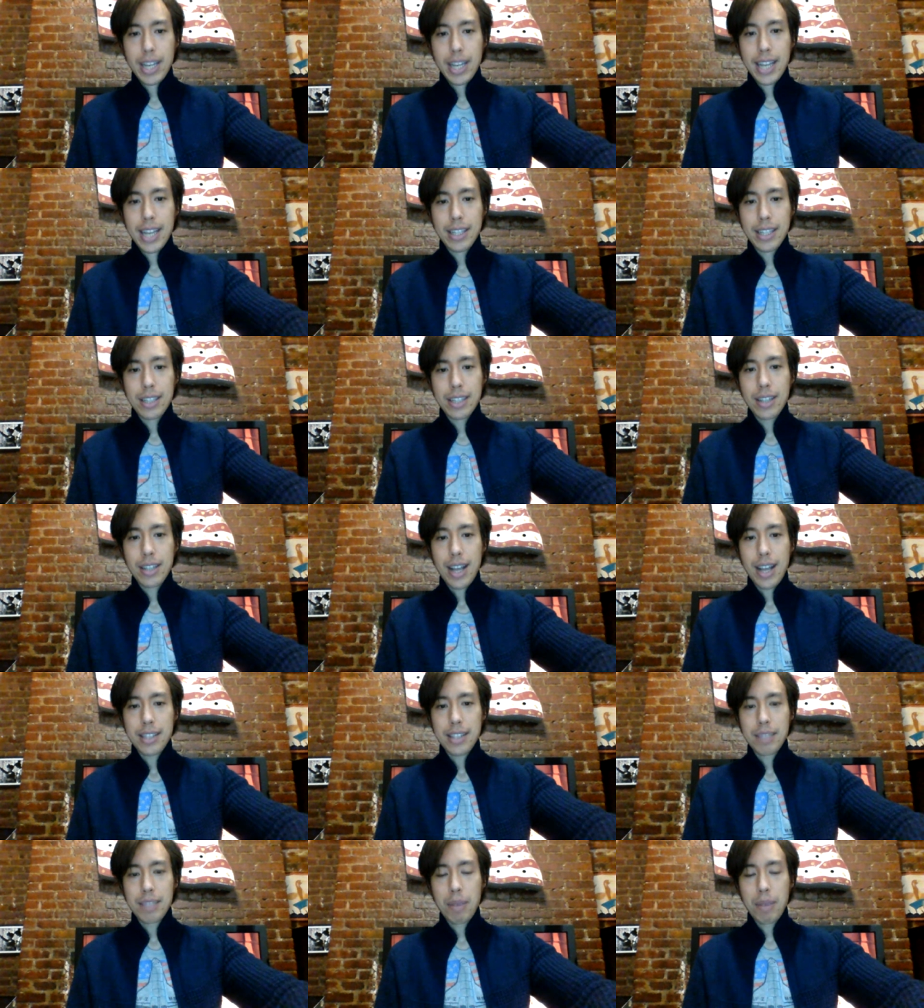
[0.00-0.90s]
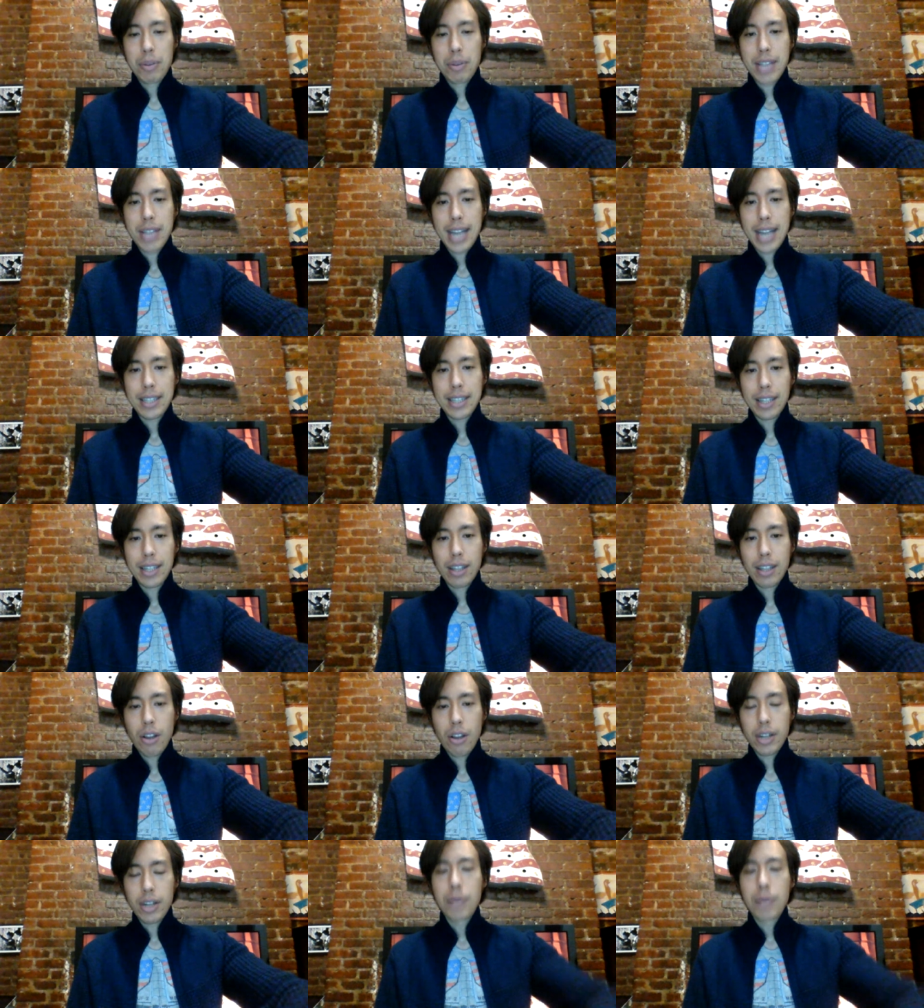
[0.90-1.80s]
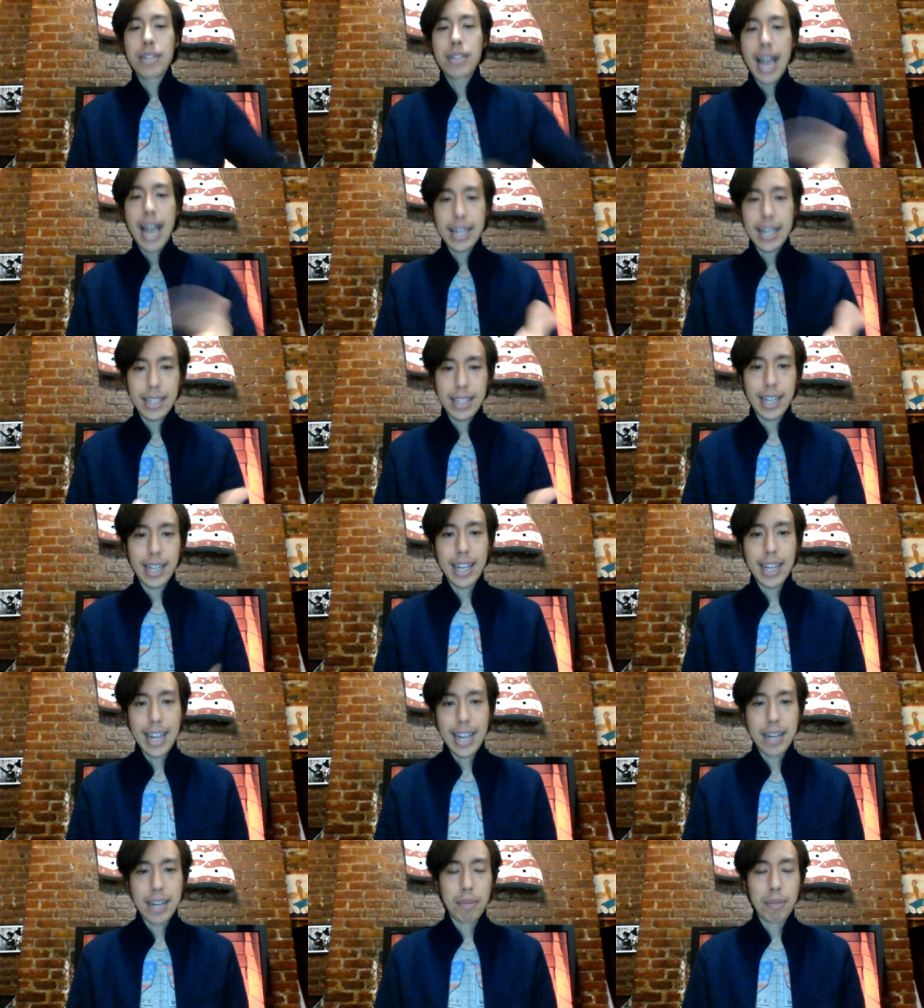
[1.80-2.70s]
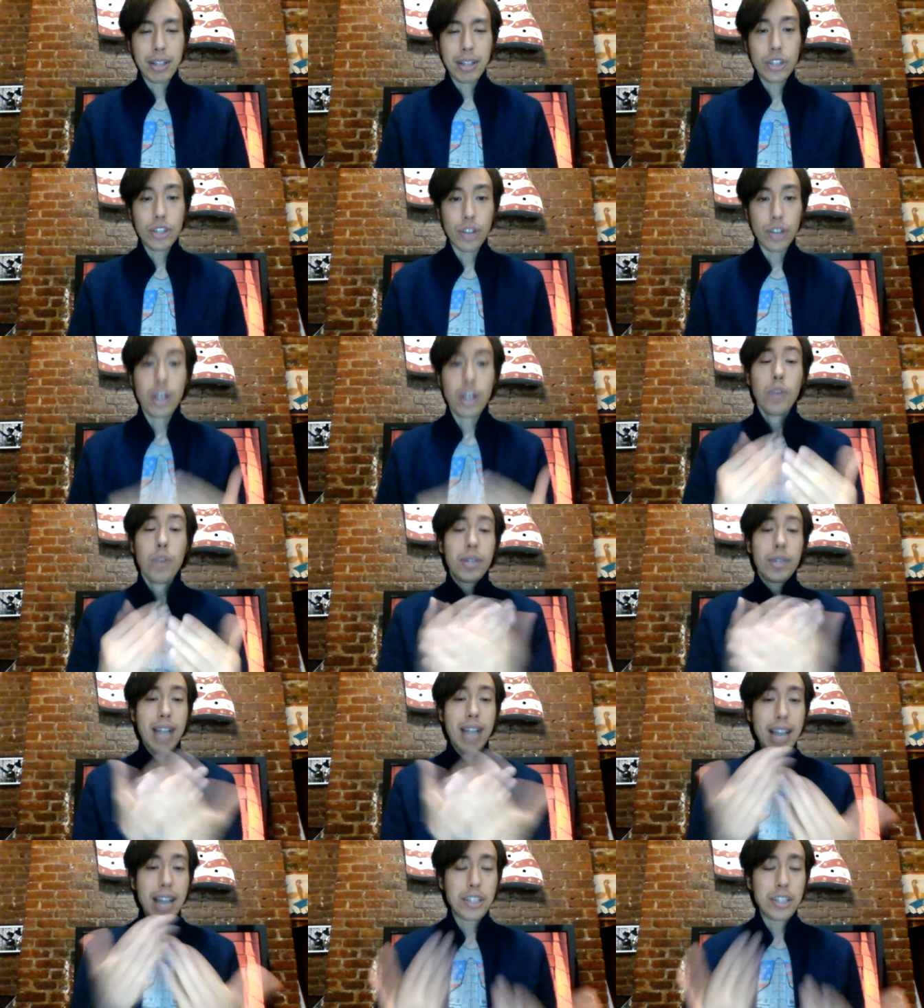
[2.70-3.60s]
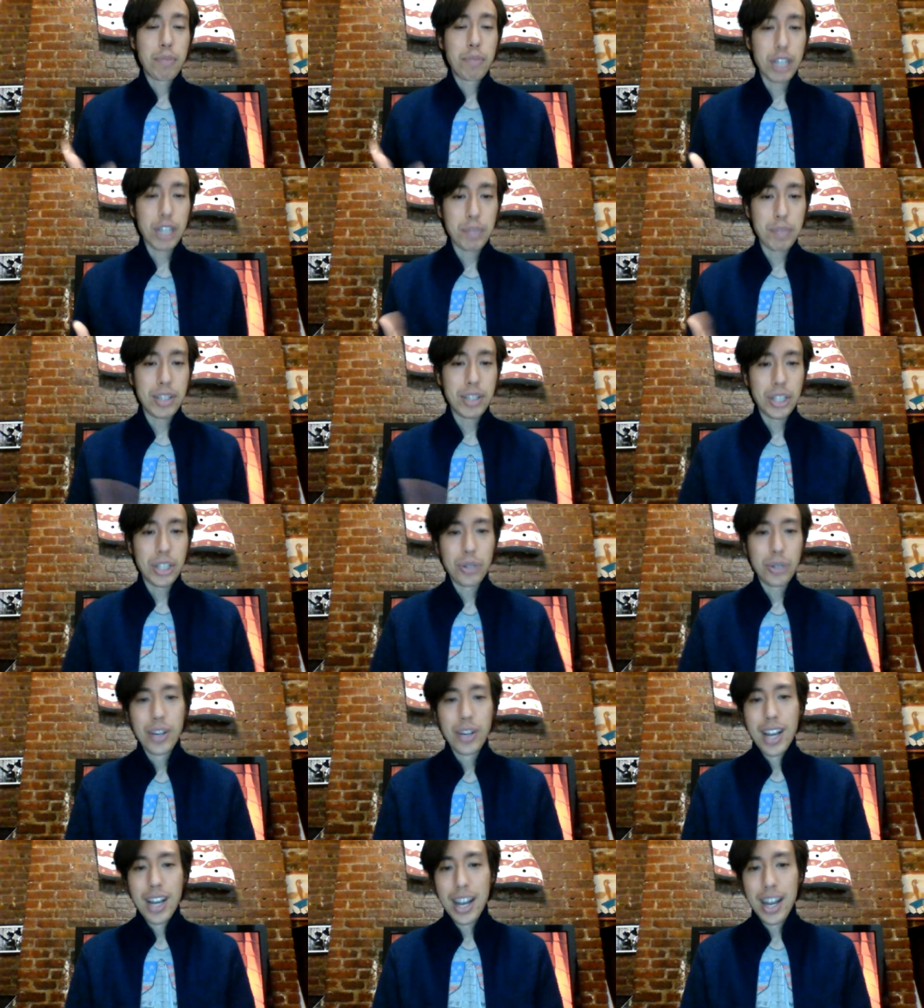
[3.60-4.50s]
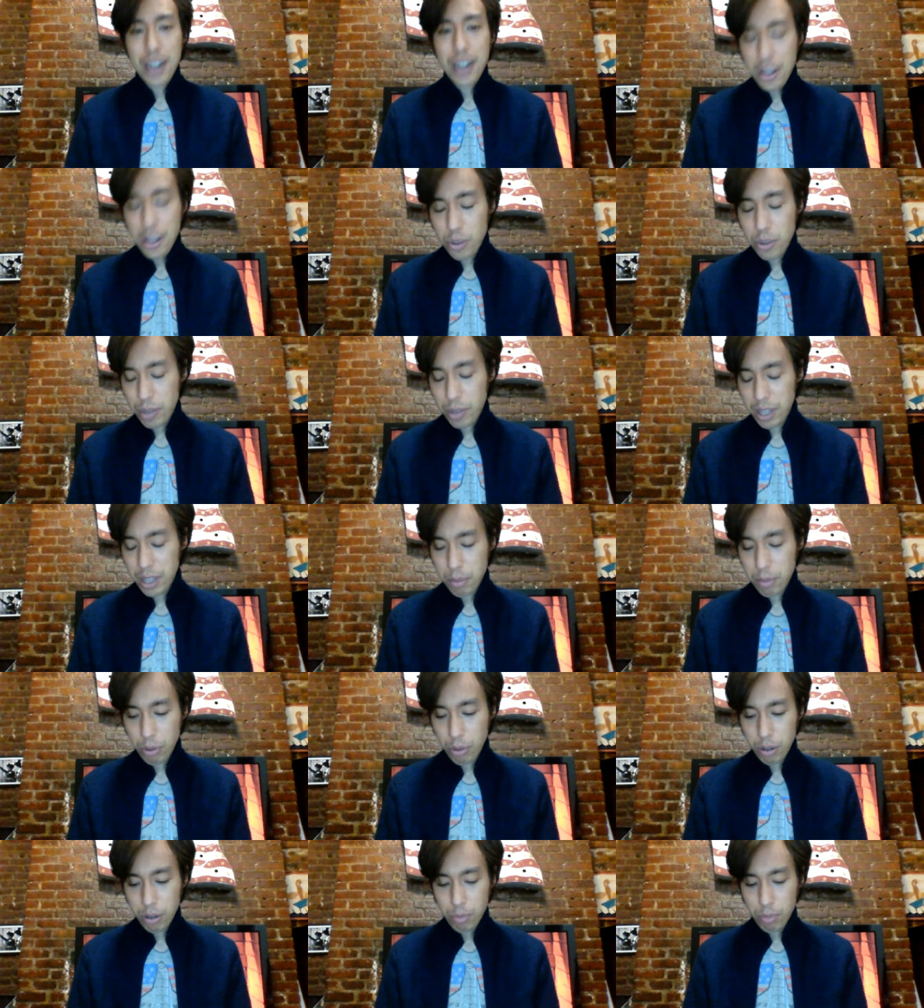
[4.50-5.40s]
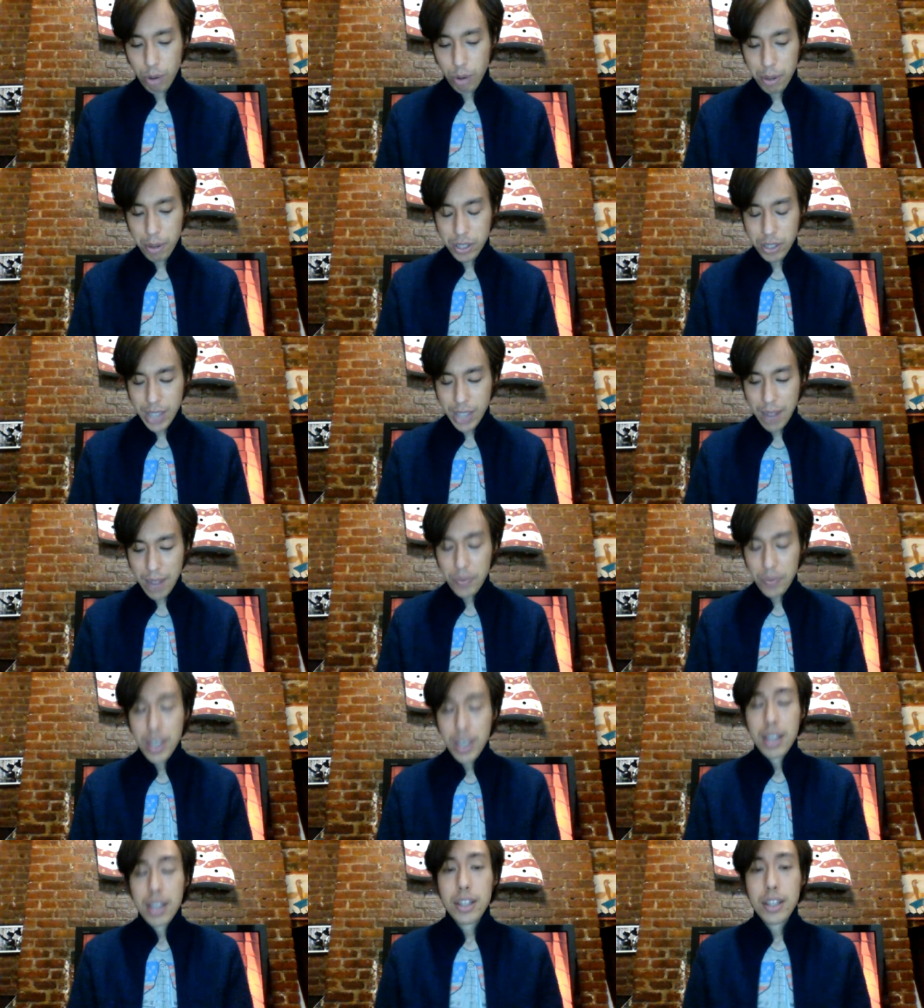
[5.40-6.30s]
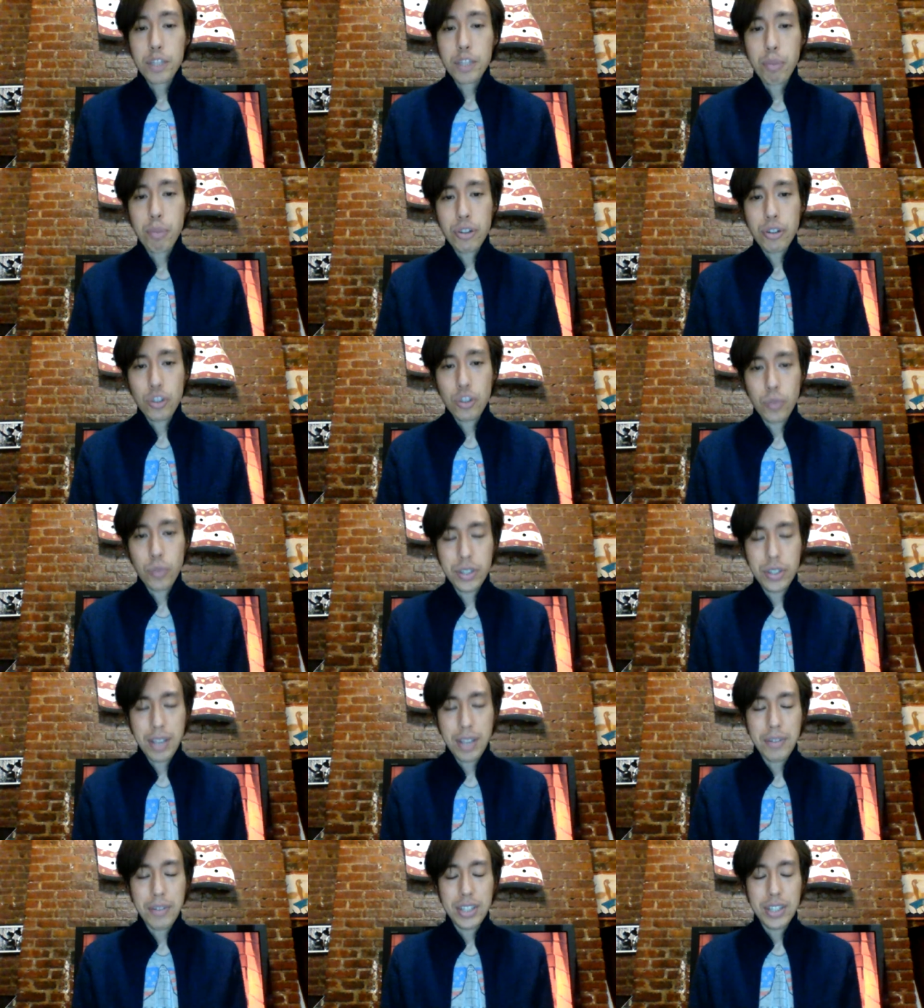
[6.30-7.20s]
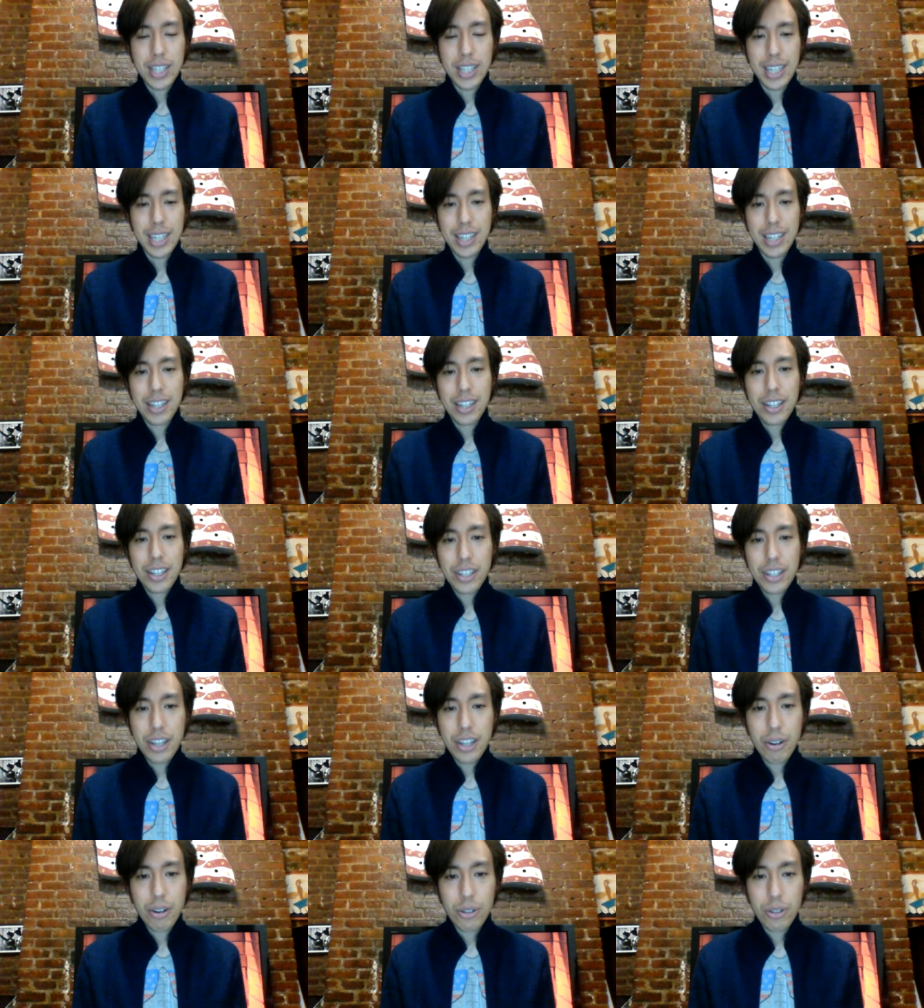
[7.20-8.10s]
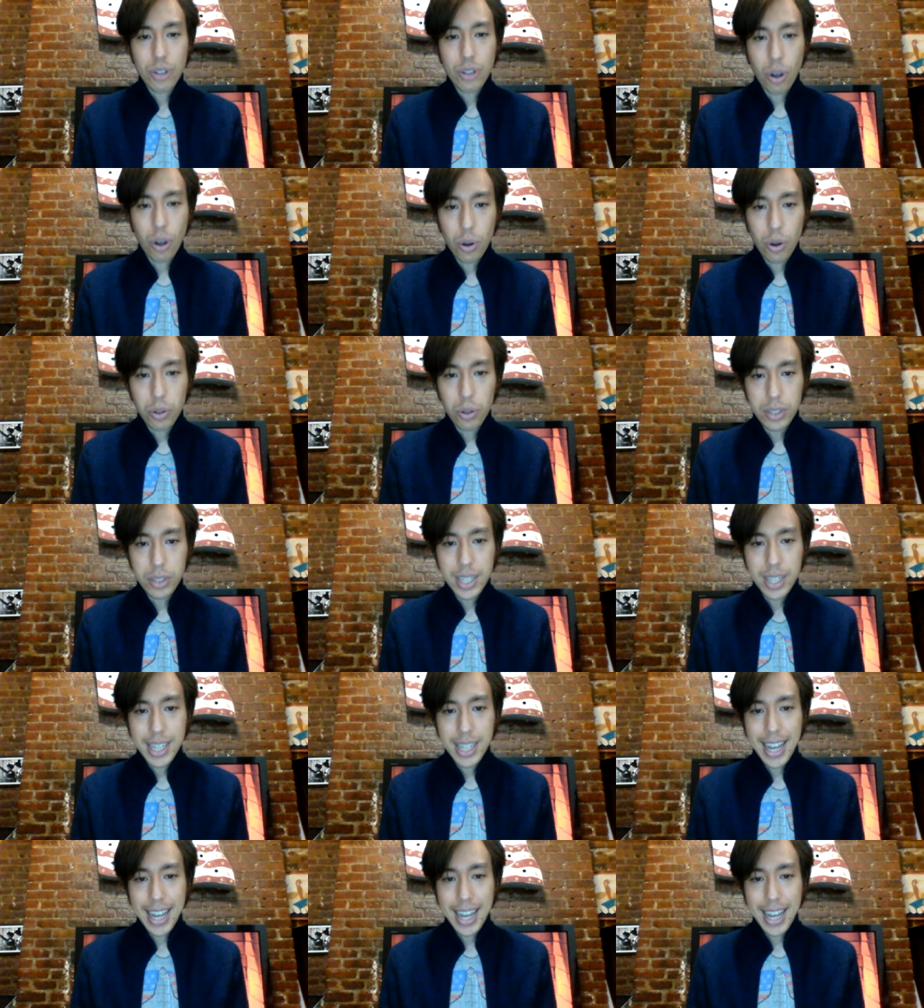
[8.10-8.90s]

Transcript: It does not seem he was acting alone. He was acting in a militia, which actually brings me to another really important point, which is that this person was 17 years old.